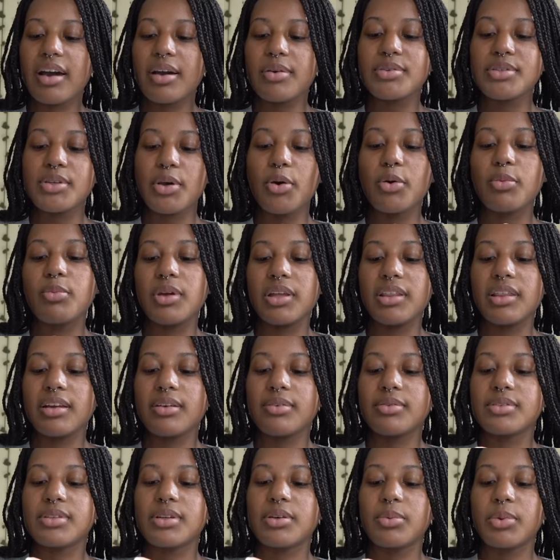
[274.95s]
I was hoping that
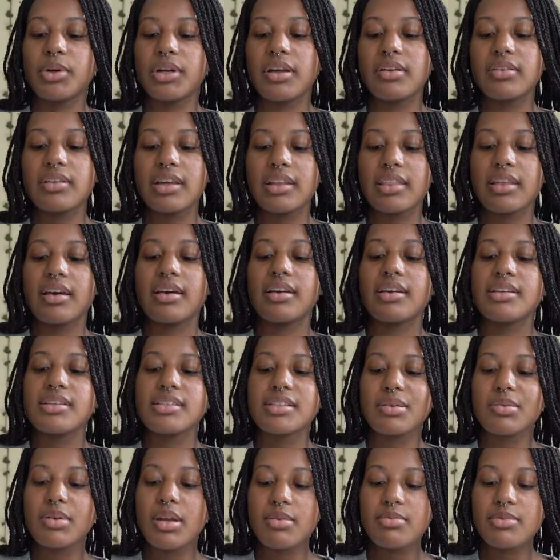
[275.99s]
it was gonna work out like that, because
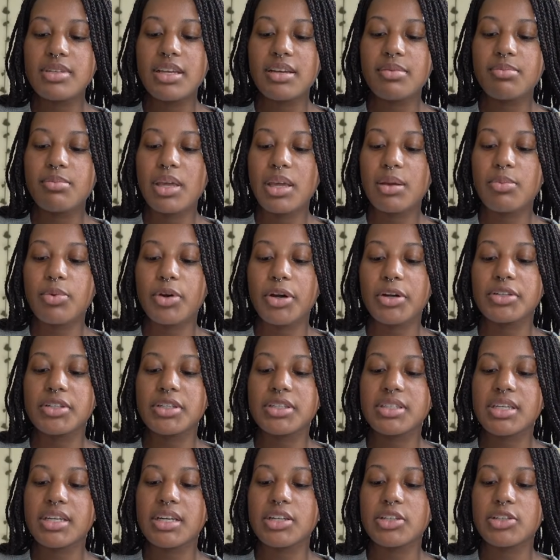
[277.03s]
sometimes I make
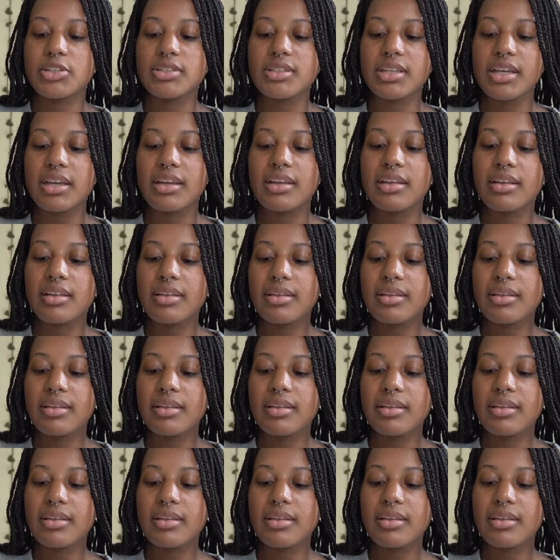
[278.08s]
projects and it just like